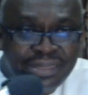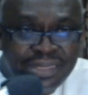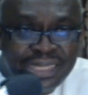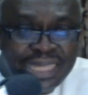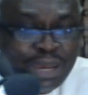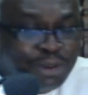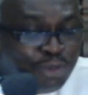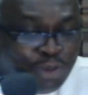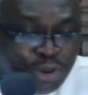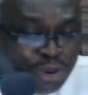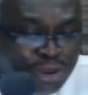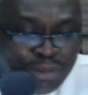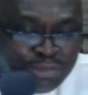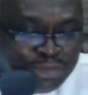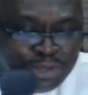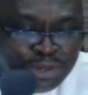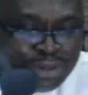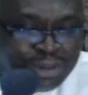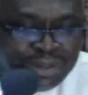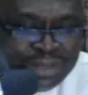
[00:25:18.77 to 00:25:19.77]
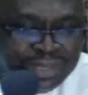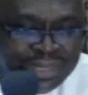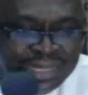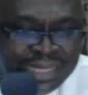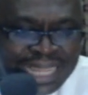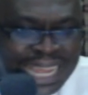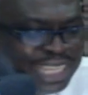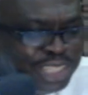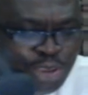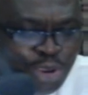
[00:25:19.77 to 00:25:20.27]
that will come to us.
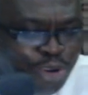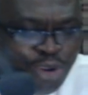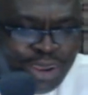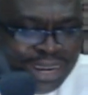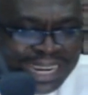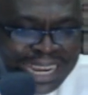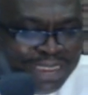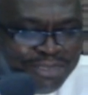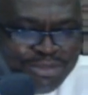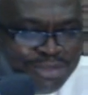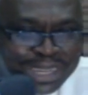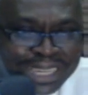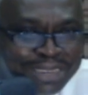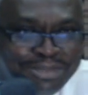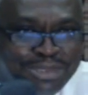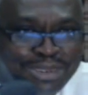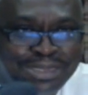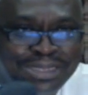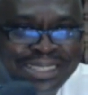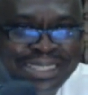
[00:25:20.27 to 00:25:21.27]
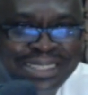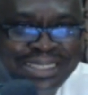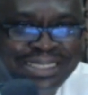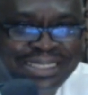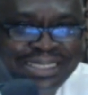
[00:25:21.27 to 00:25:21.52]
That's all life will give us.